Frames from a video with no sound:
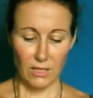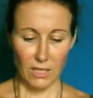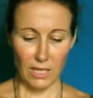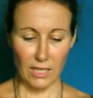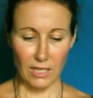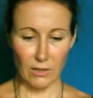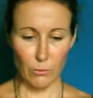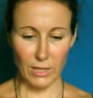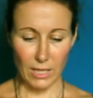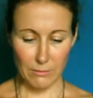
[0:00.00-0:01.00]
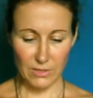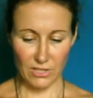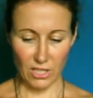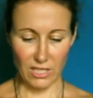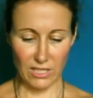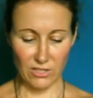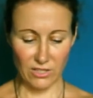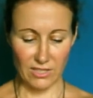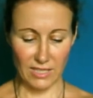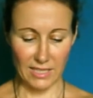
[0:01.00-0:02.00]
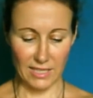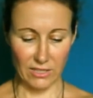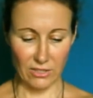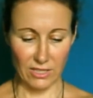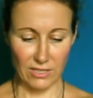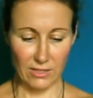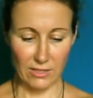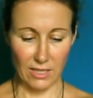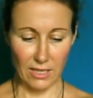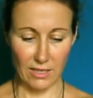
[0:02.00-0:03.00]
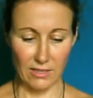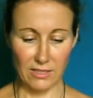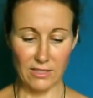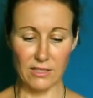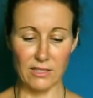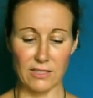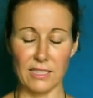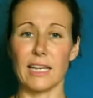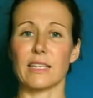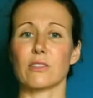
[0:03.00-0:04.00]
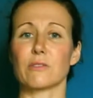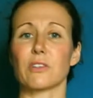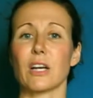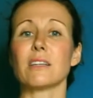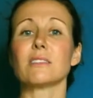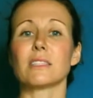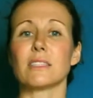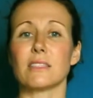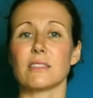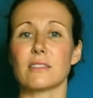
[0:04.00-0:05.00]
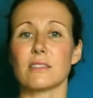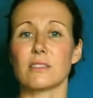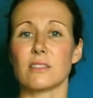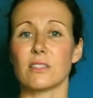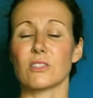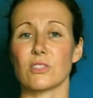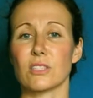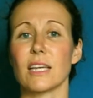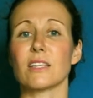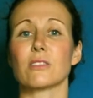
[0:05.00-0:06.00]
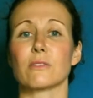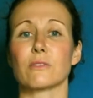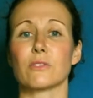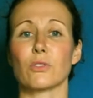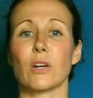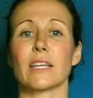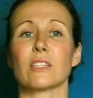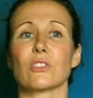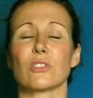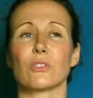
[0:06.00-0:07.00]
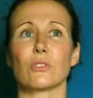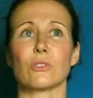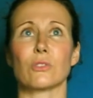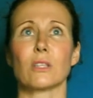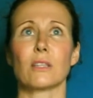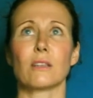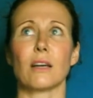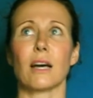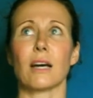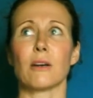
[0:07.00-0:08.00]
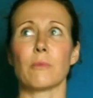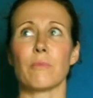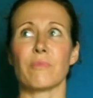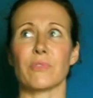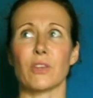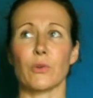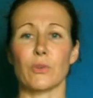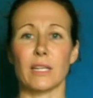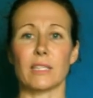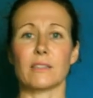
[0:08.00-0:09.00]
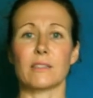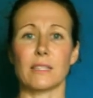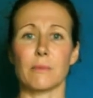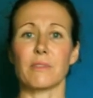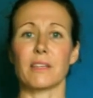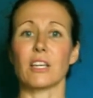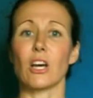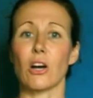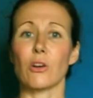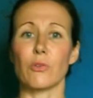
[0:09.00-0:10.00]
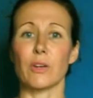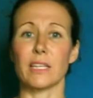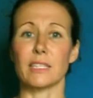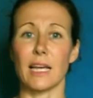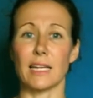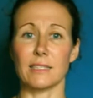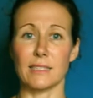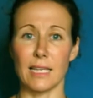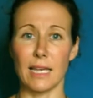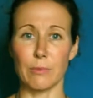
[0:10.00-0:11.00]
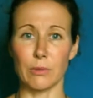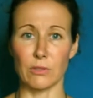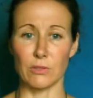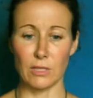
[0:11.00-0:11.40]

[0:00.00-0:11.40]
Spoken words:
what I'm starting to see here is this state of groundedness, this state of trying to create something concrete and stable